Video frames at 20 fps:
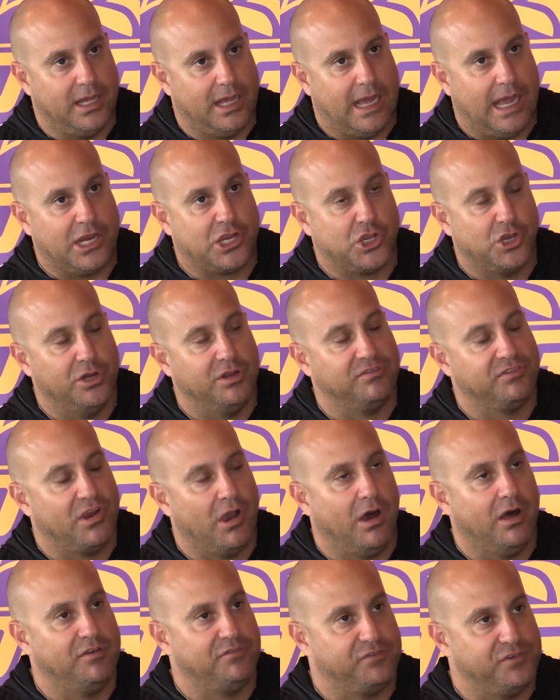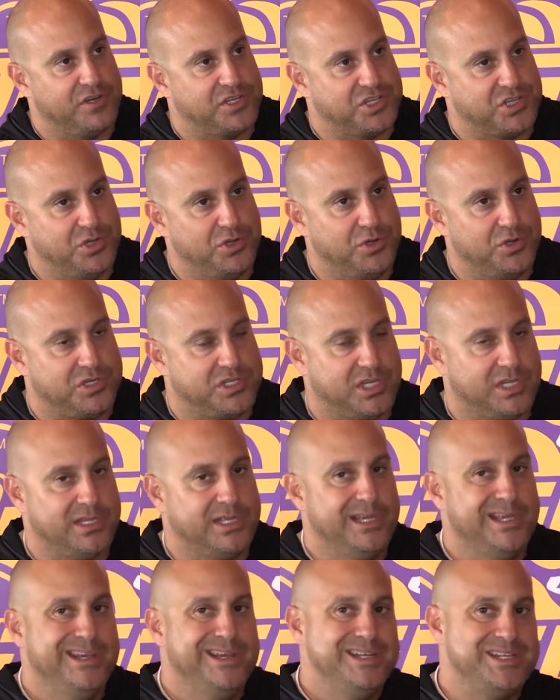I could have gone for two
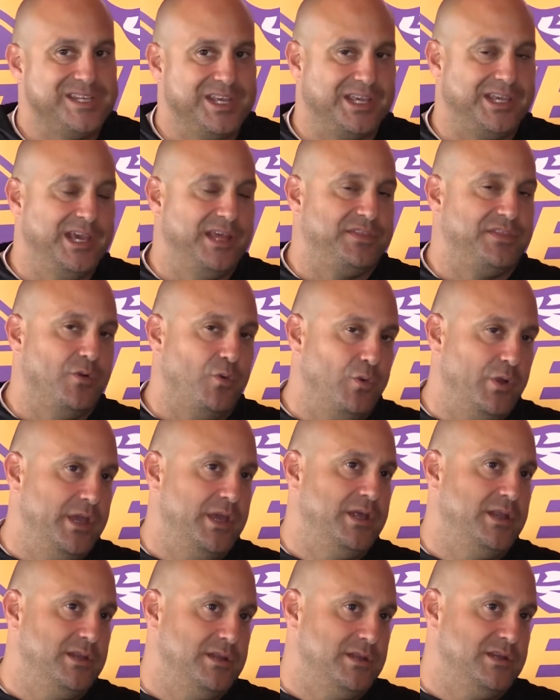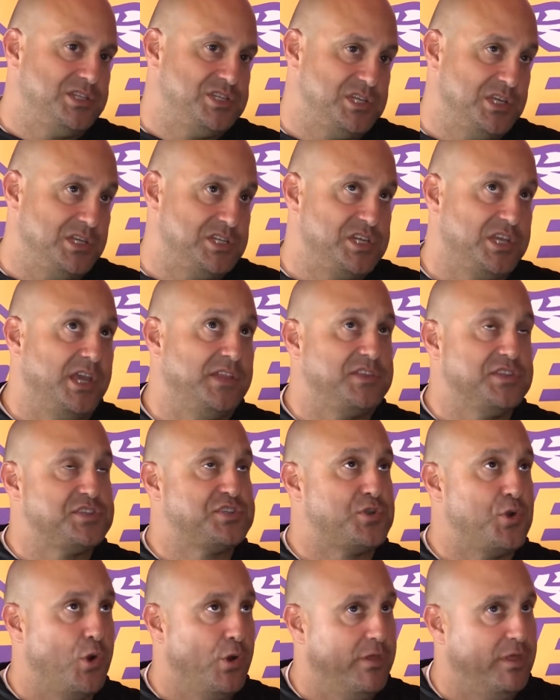to get the win, to get the
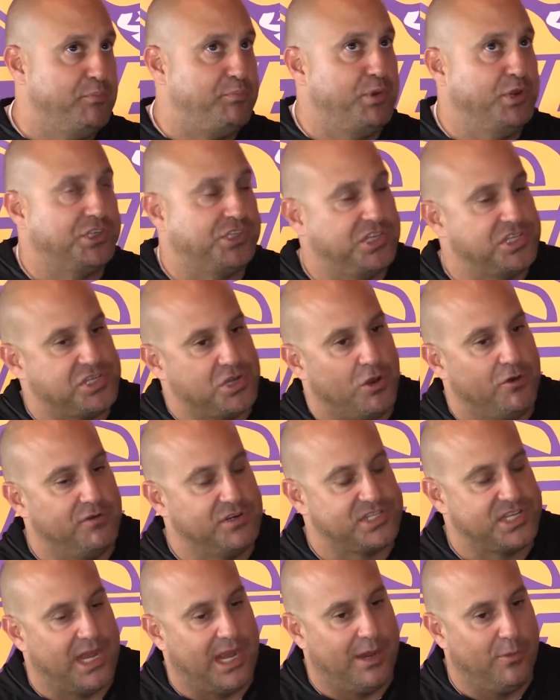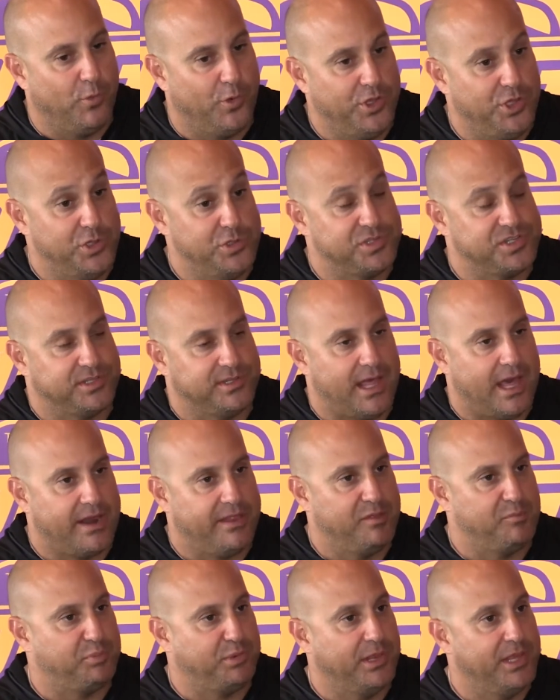score that pushed it to overtime. We used a lot
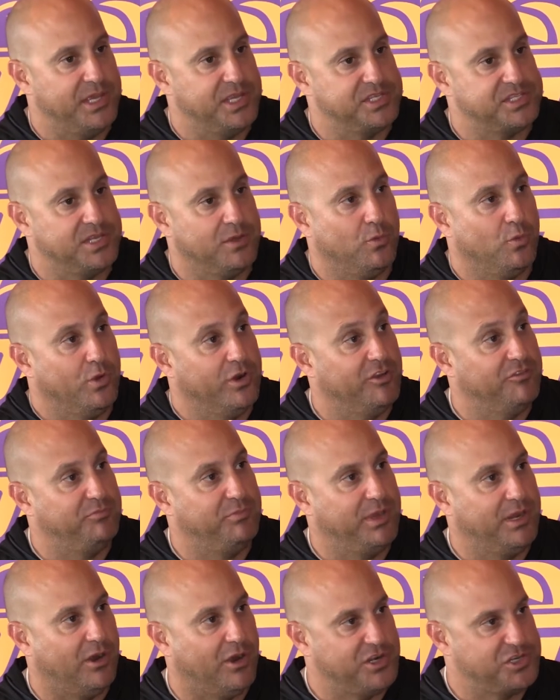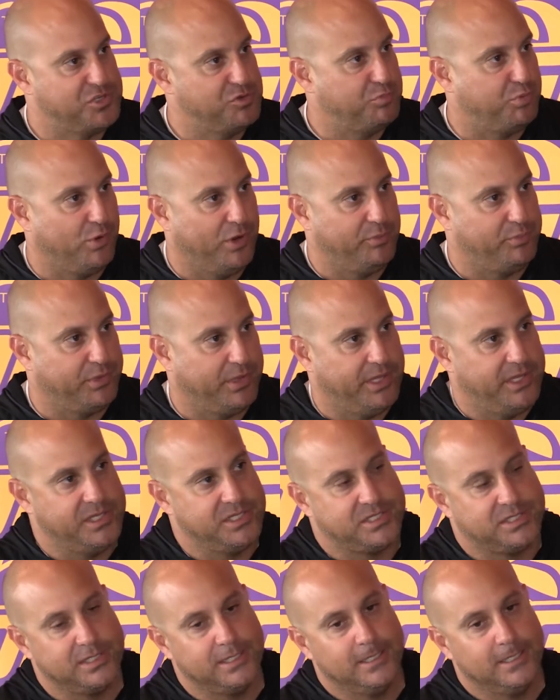of the plays that would have been our 2-point plays.